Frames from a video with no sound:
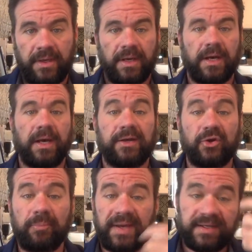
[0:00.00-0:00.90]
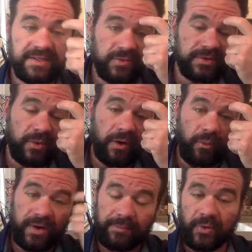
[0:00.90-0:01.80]
Don't pay attention to what's going on in
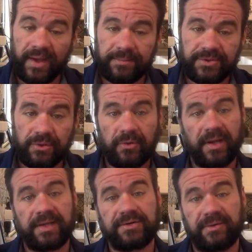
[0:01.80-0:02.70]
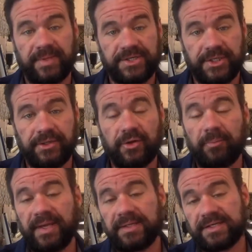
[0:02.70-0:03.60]
Windham, New Hampshire, or Antrim, Michigan. Don't
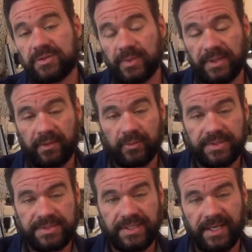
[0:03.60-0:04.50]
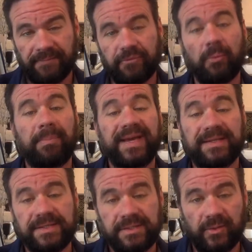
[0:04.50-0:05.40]
pay attention to what Linwood is saying. Don't pay
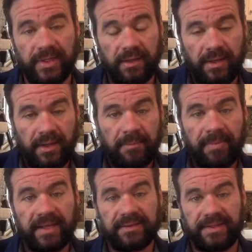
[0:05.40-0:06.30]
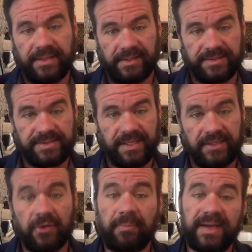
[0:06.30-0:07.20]
attention to what Mike Lindell is saying.
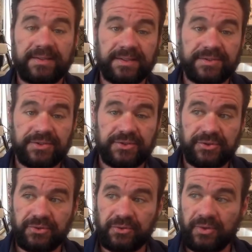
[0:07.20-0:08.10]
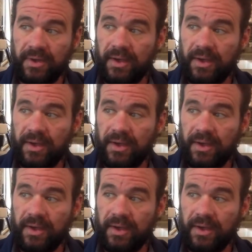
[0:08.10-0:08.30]
Don't pay attention to